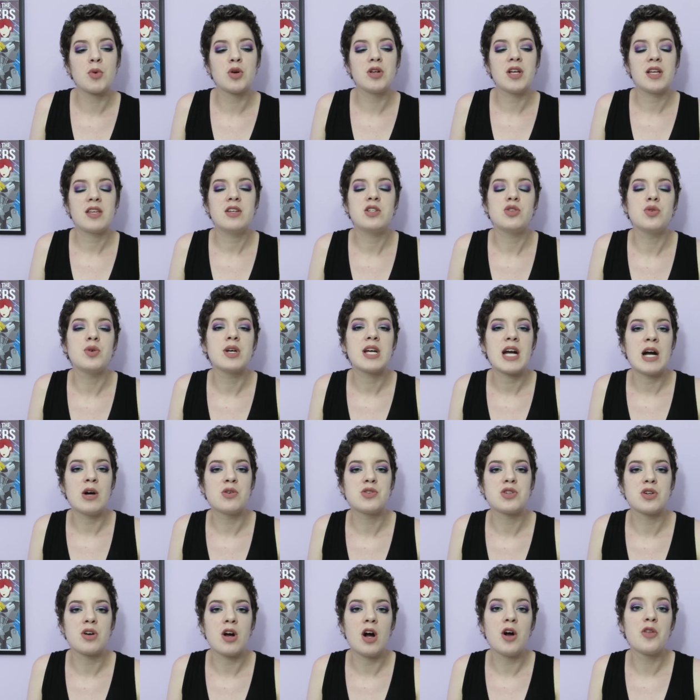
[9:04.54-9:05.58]
more likely to
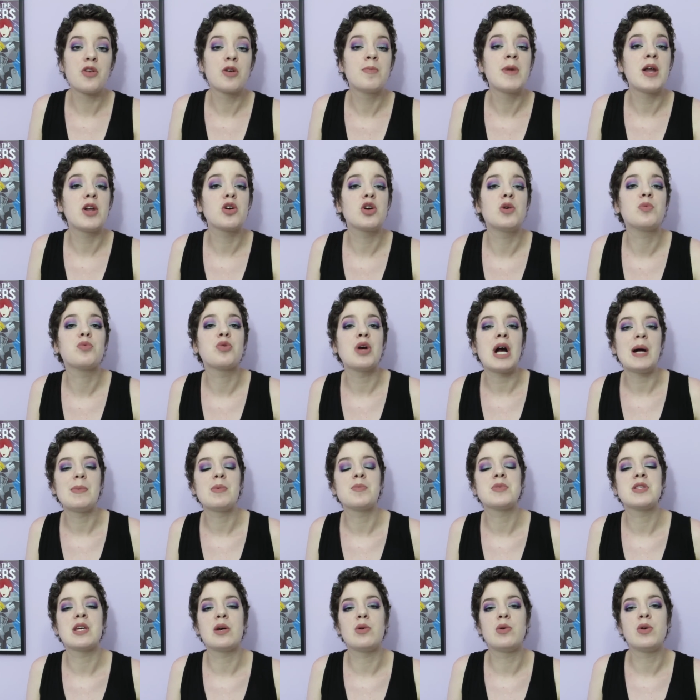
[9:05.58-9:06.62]
encounter other medical
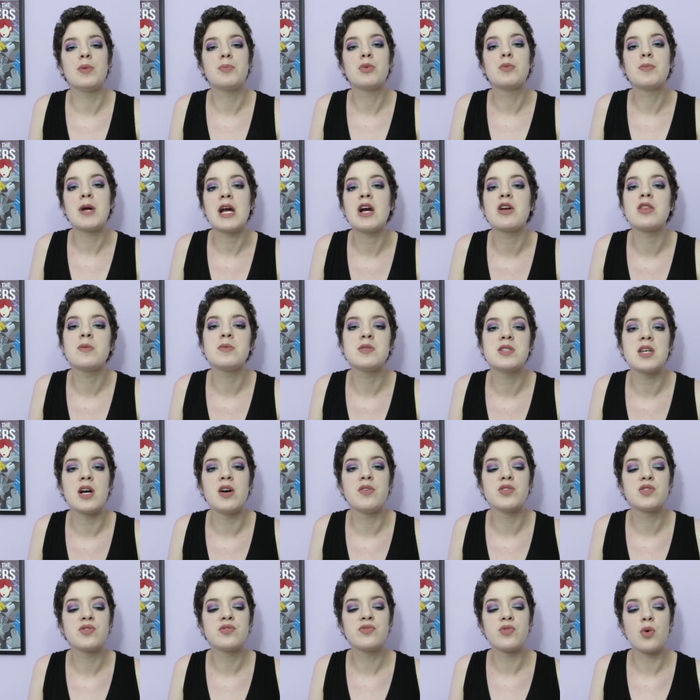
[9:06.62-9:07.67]
problems that will prepare
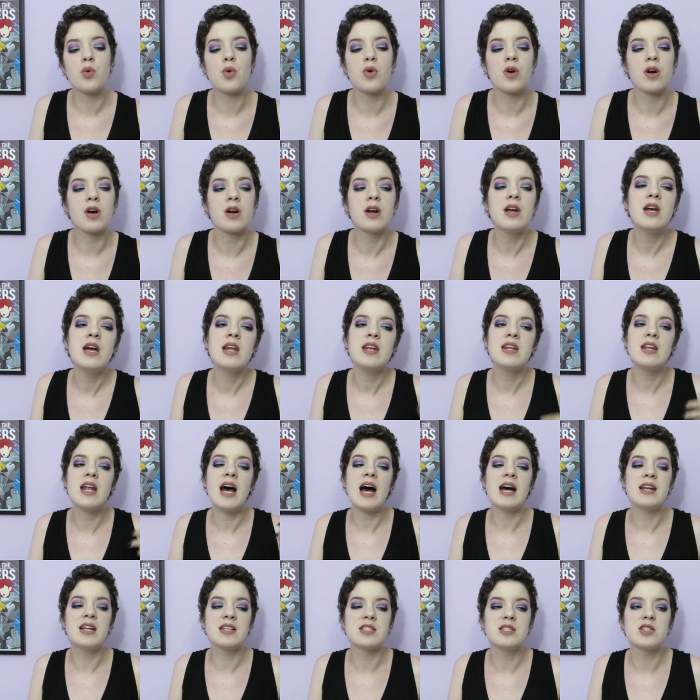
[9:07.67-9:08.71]
themselves for,
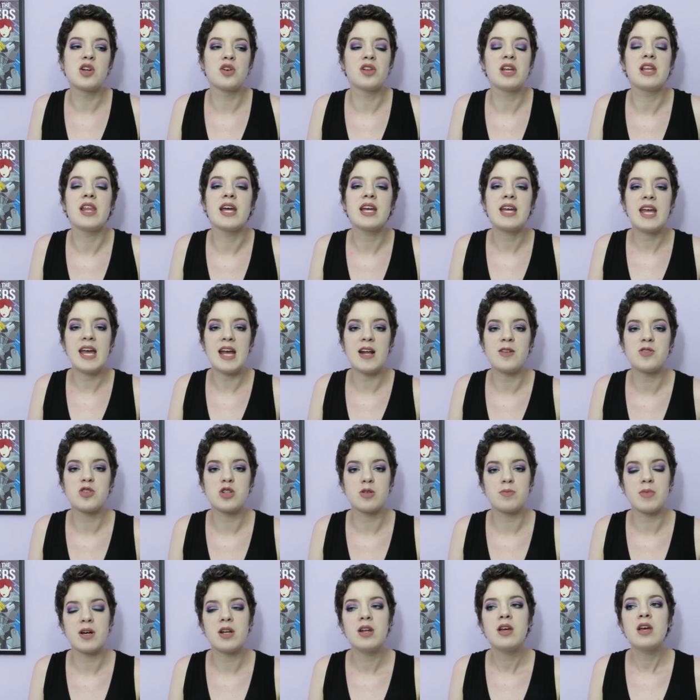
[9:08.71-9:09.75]
not necessarily like
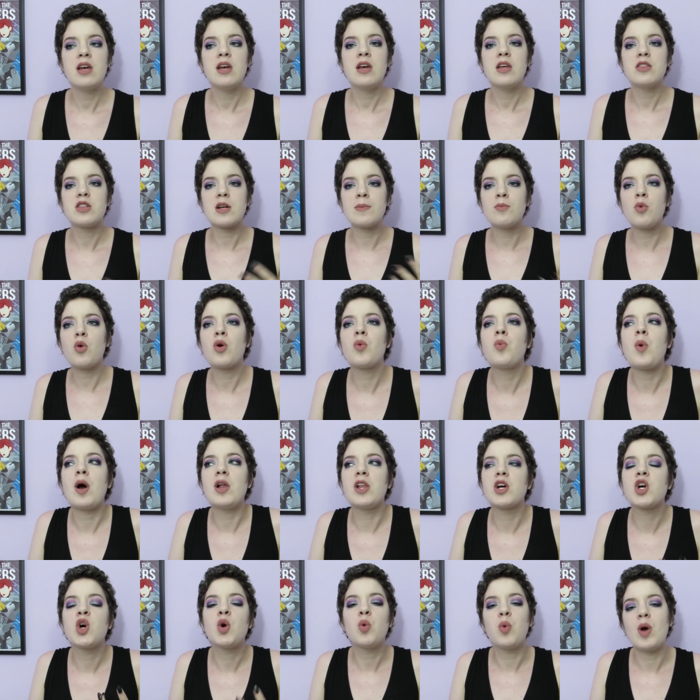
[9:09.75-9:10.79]
cancer, but they're more
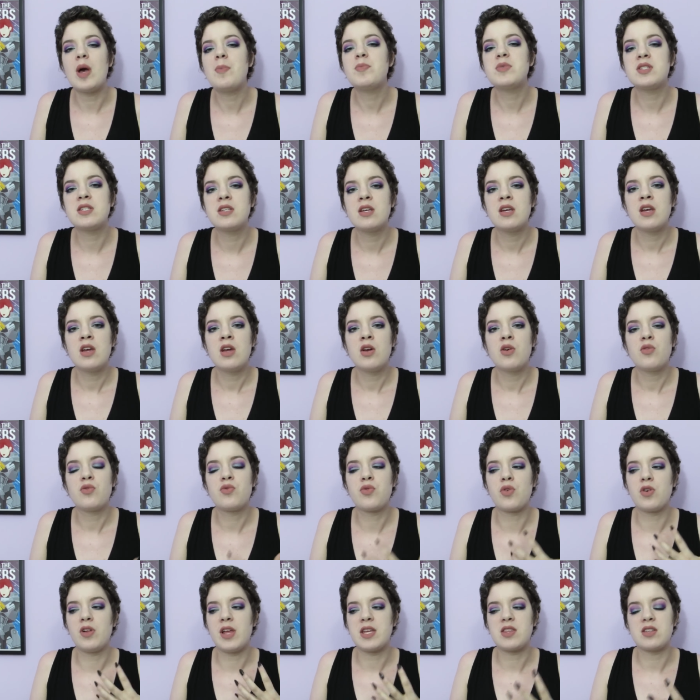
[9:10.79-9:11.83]
well equipped
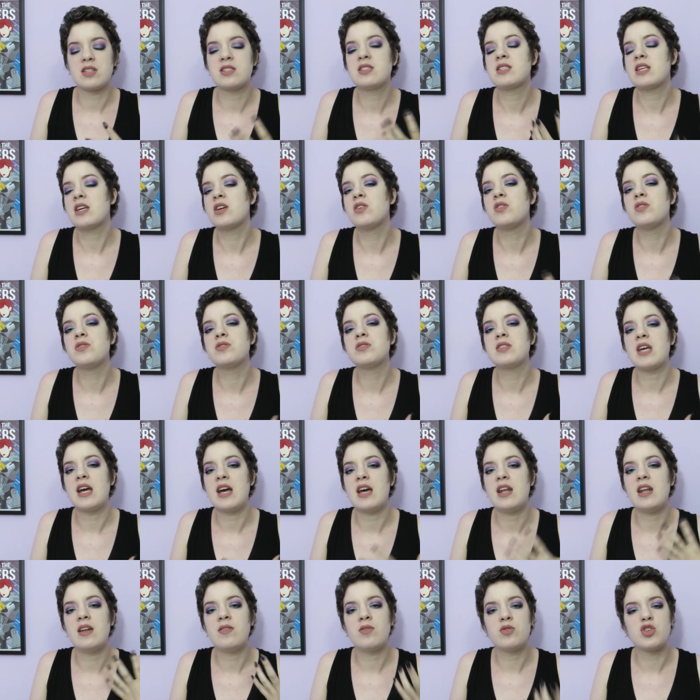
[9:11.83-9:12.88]
for like the skills
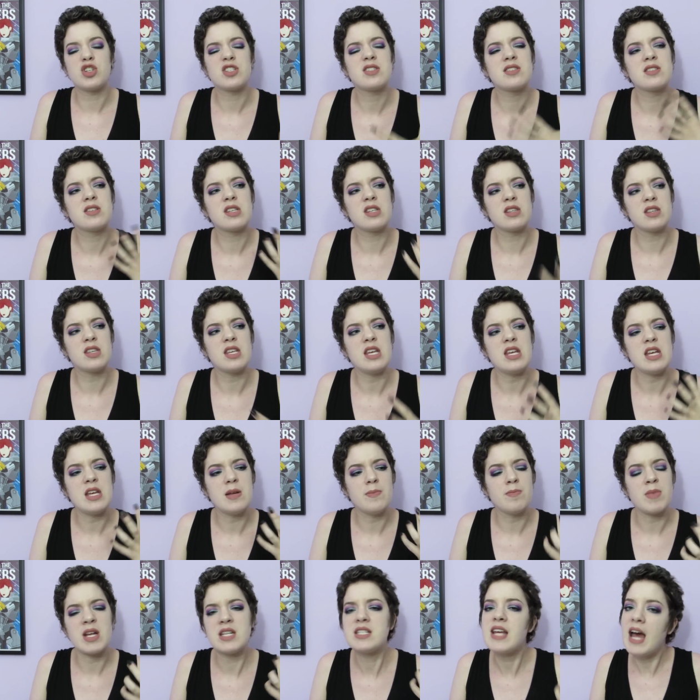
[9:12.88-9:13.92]
and just the
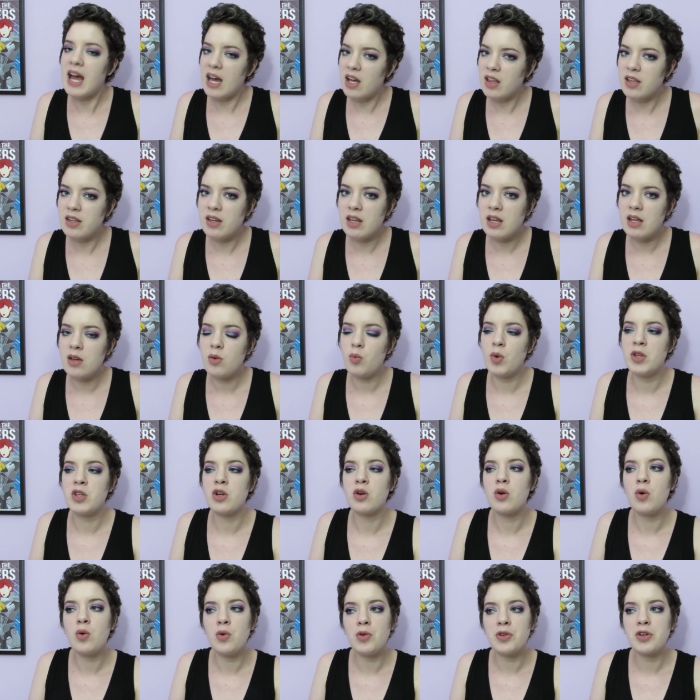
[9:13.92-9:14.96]
mentality when
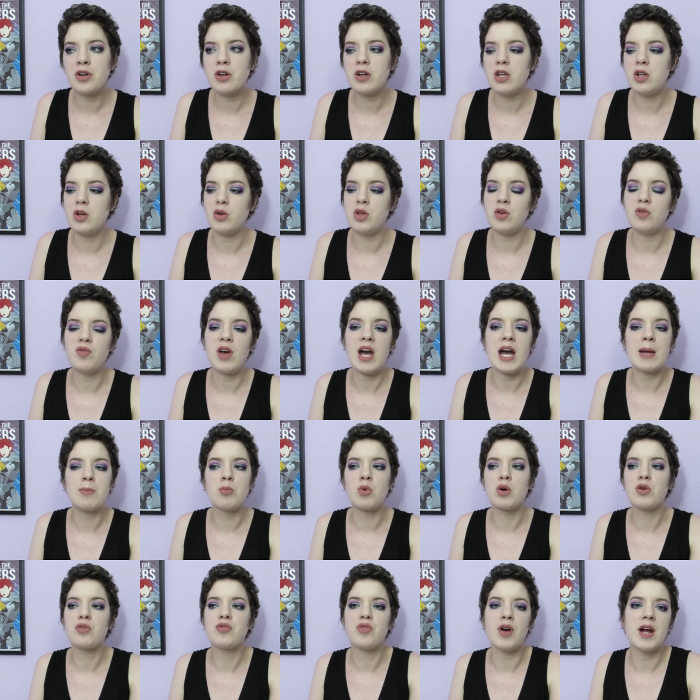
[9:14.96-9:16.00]
they're older. You know, you've had
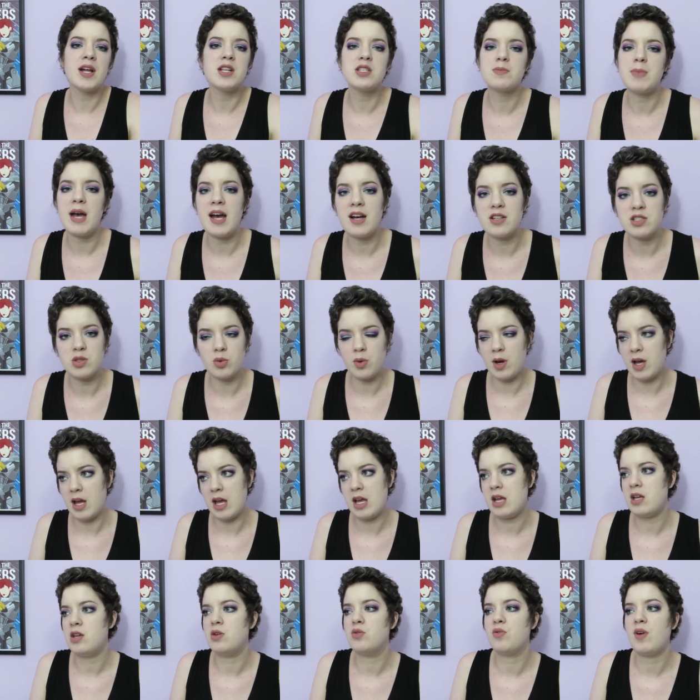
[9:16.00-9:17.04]
more friends pass
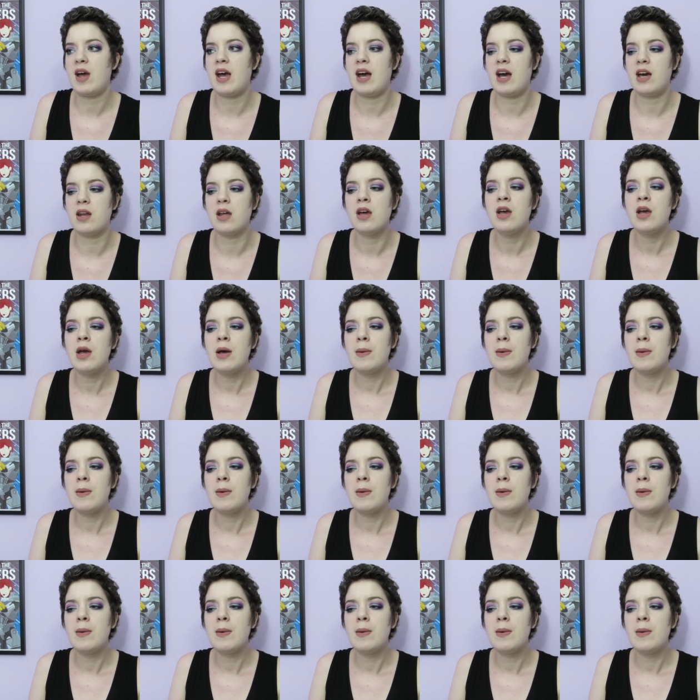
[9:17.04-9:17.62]
away, you've had